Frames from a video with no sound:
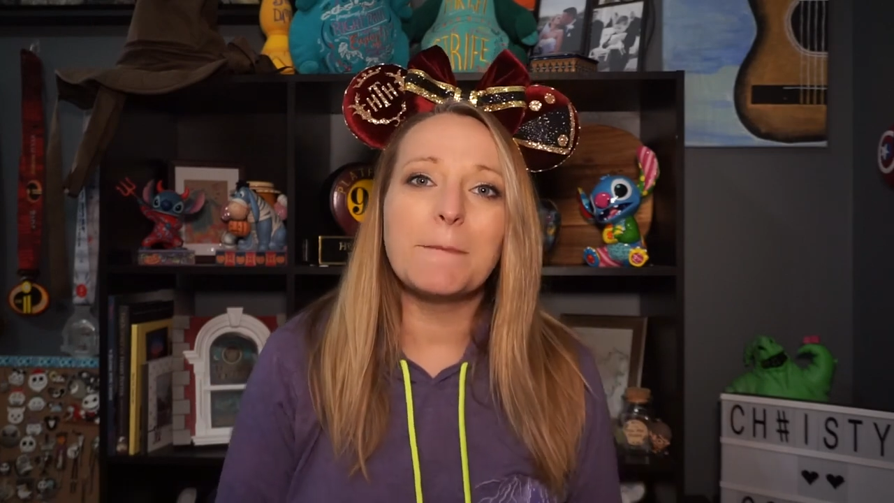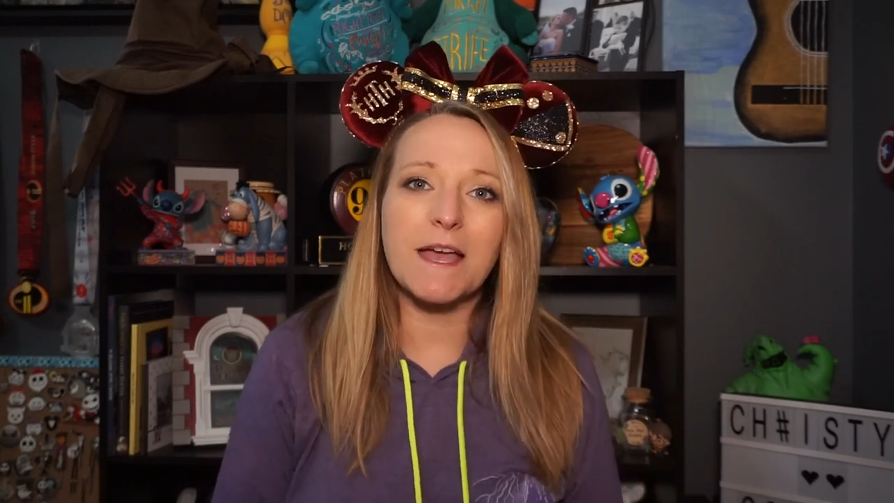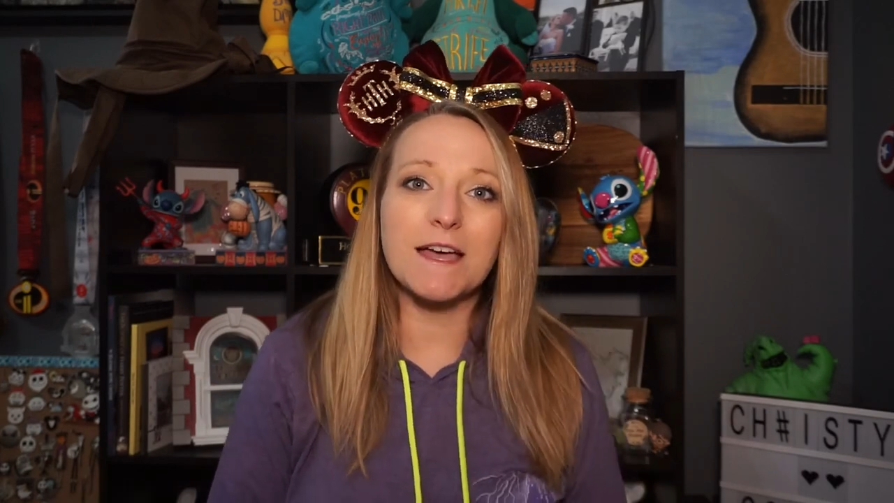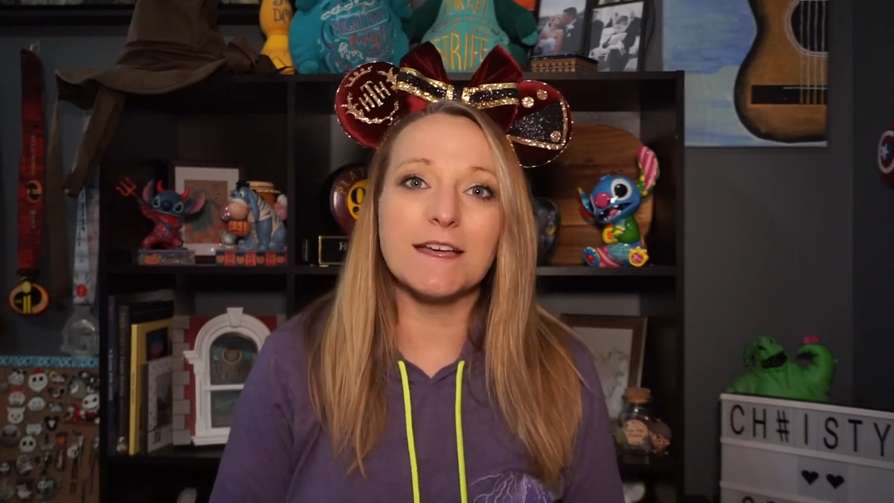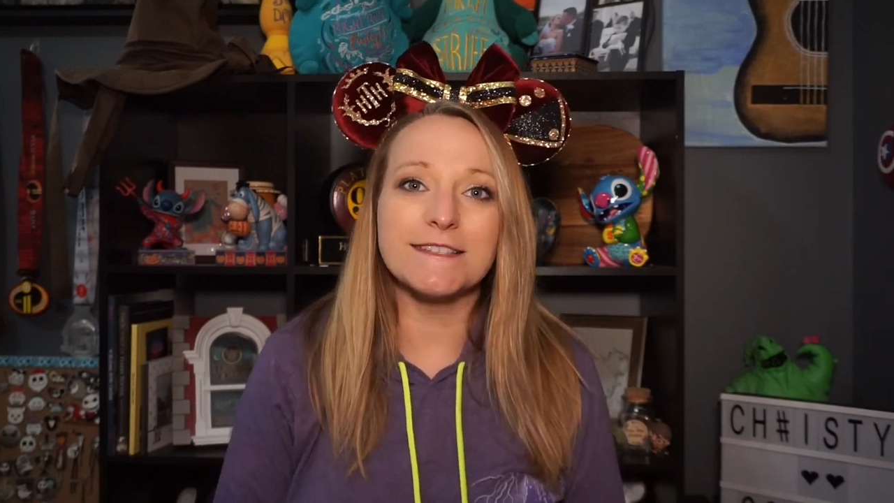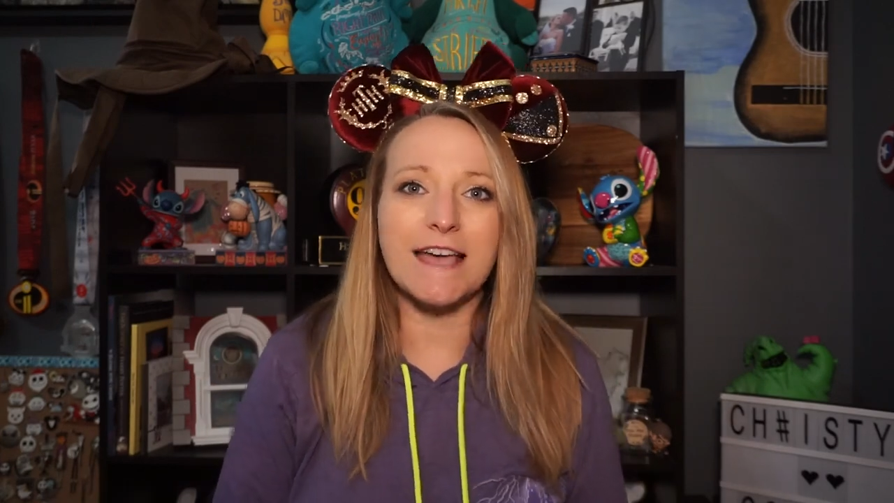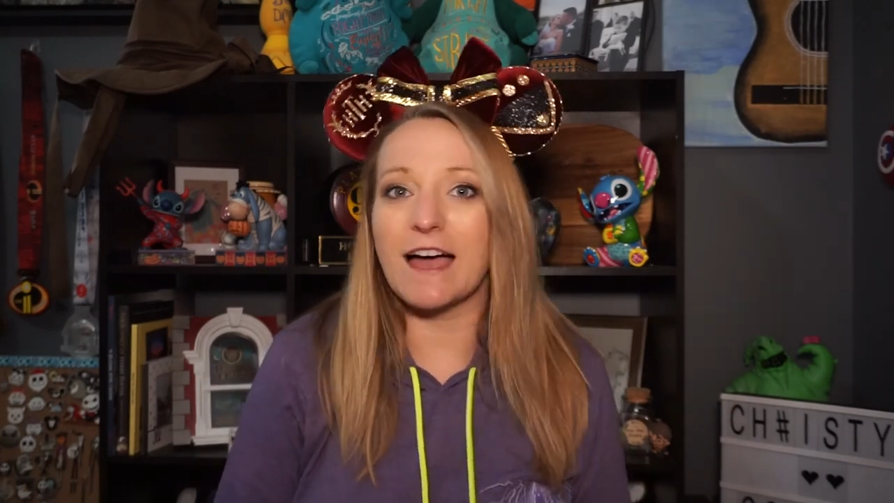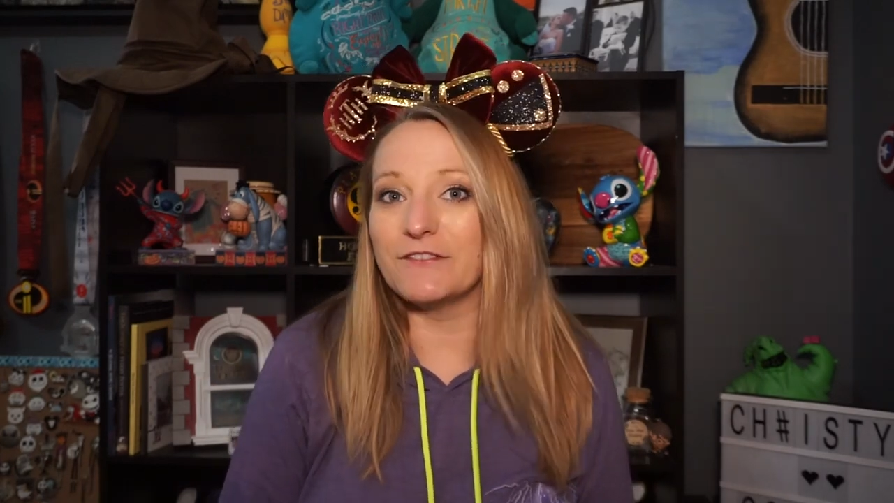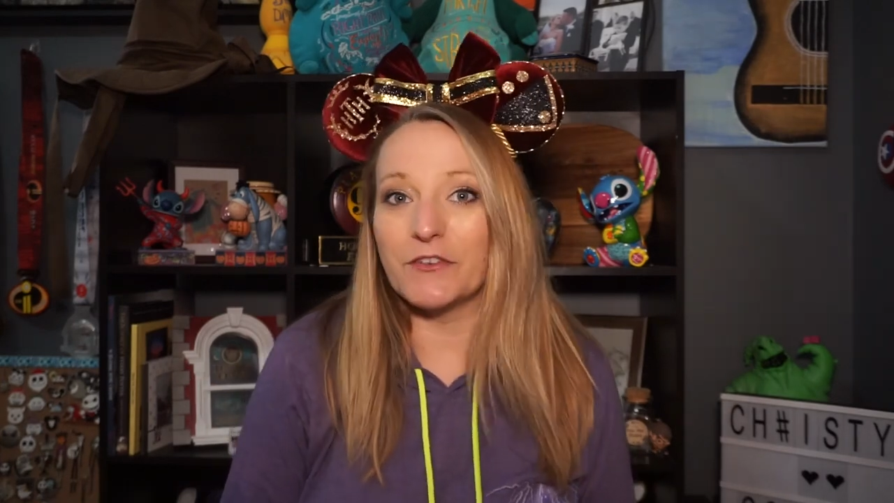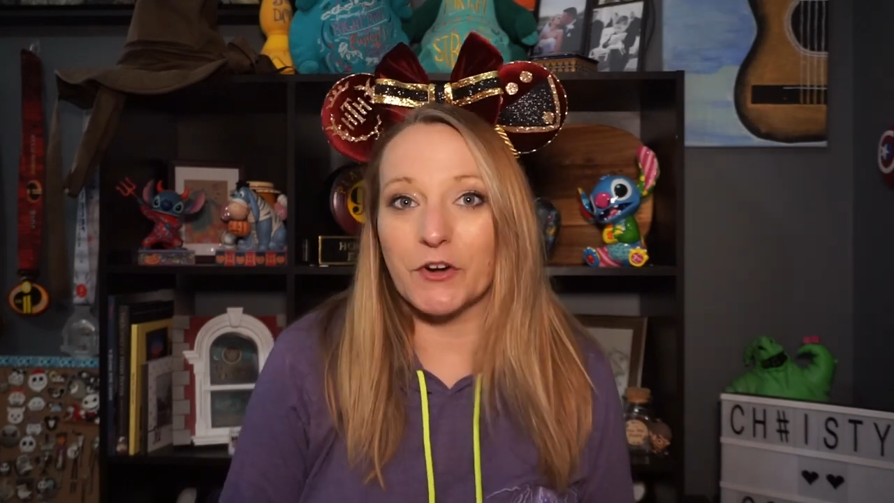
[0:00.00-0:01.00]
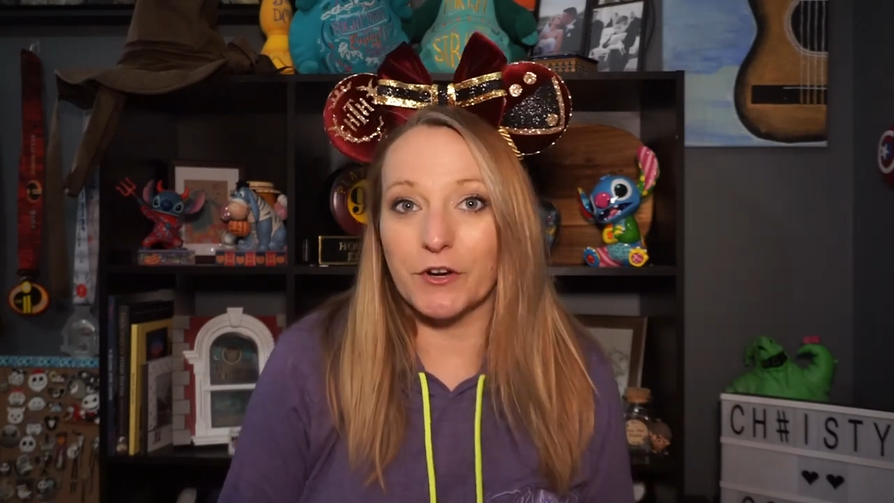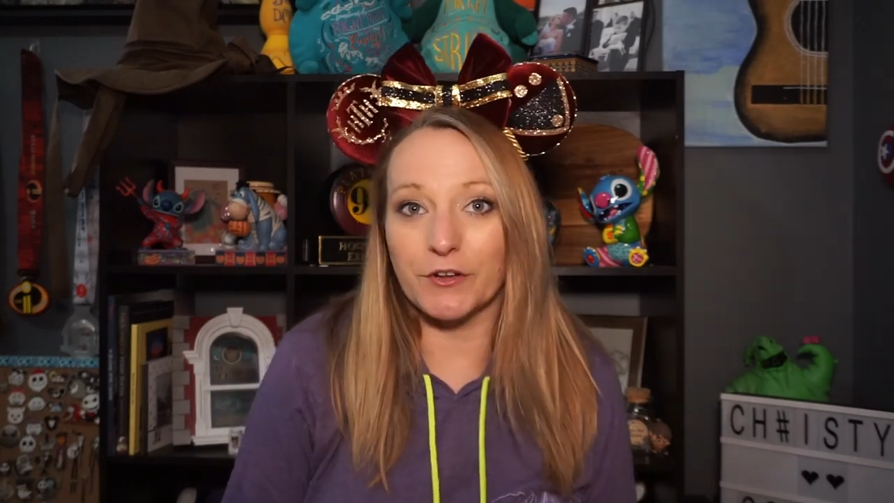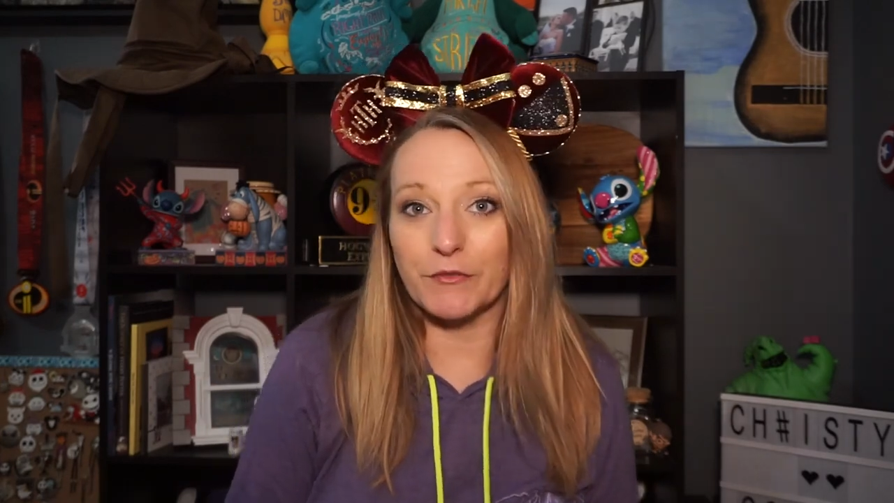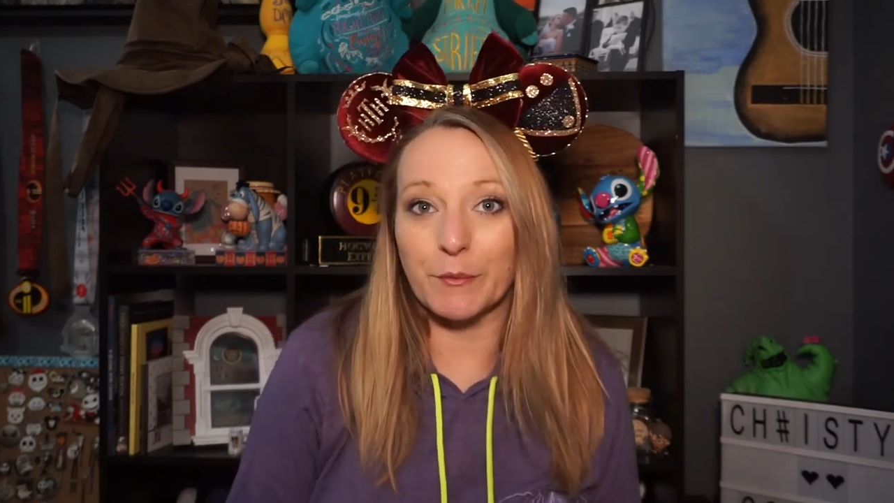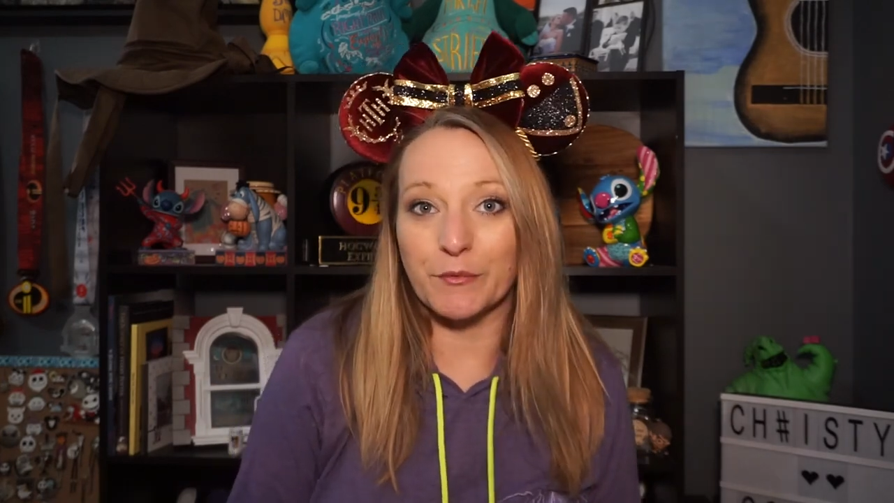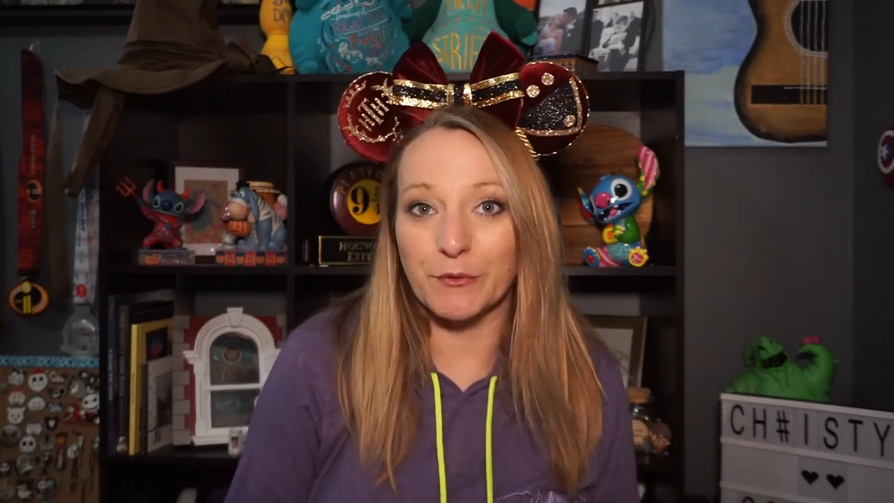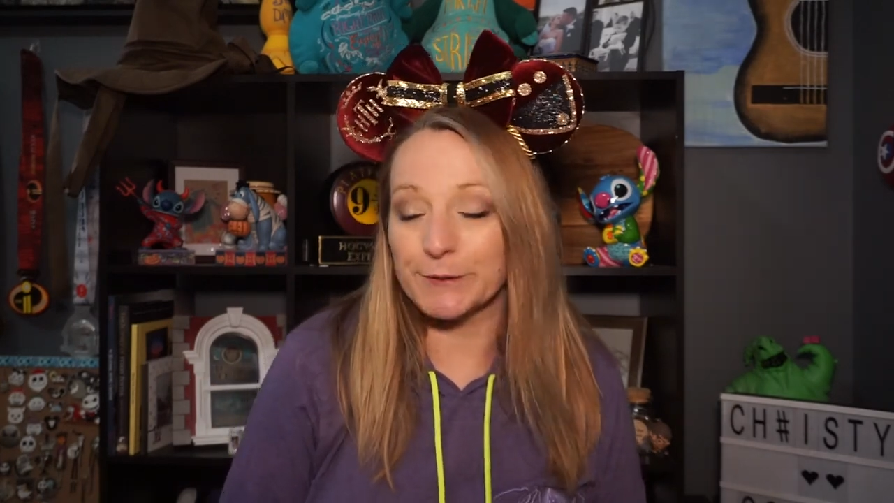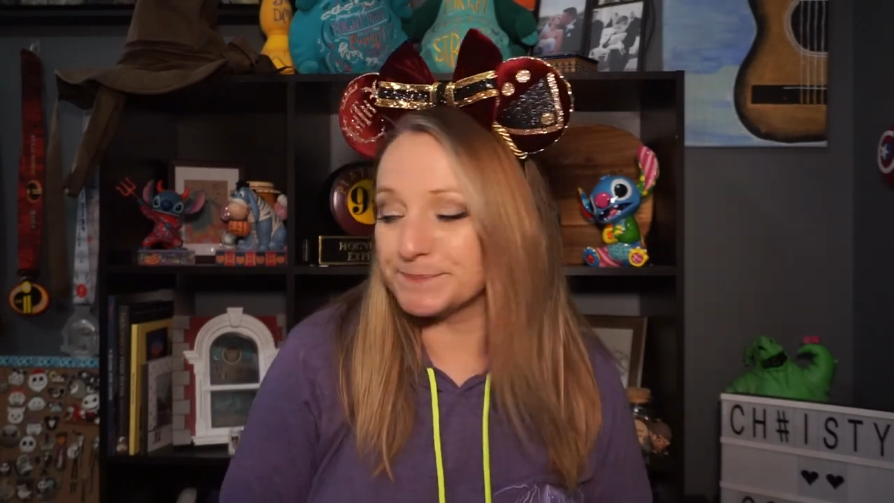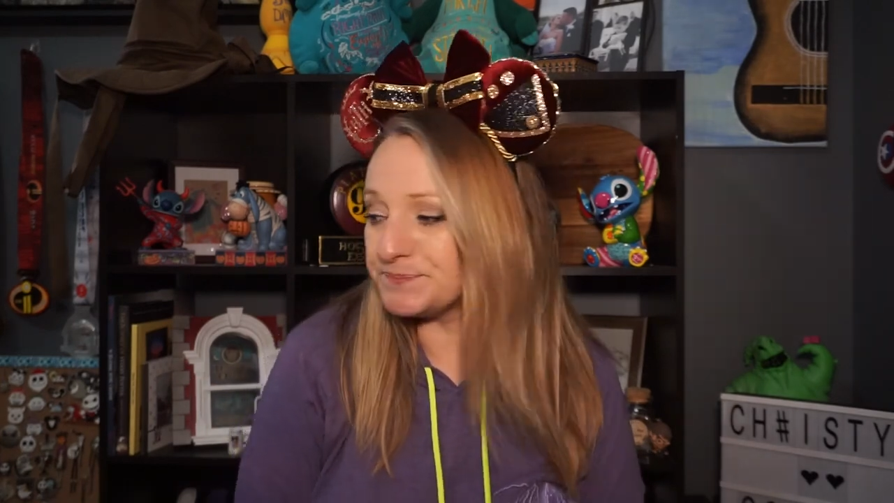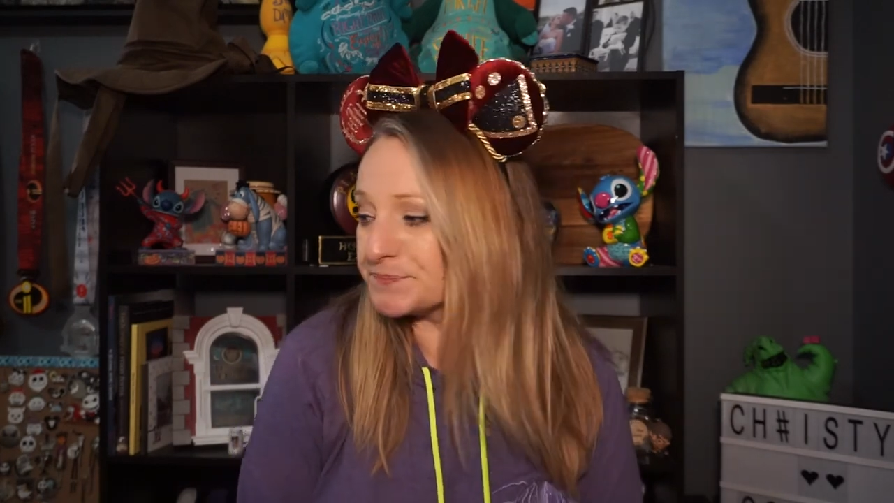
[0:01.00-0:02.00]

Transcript: because I've never heard of it before.